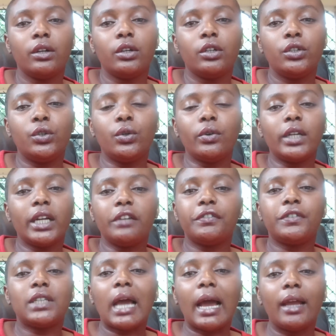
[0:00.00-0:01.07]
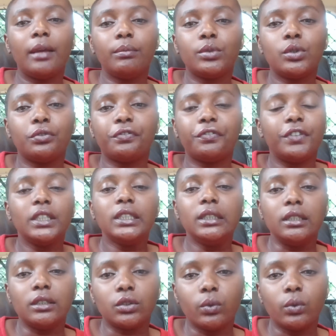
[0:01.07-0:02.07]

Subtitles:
You don't have time to feel this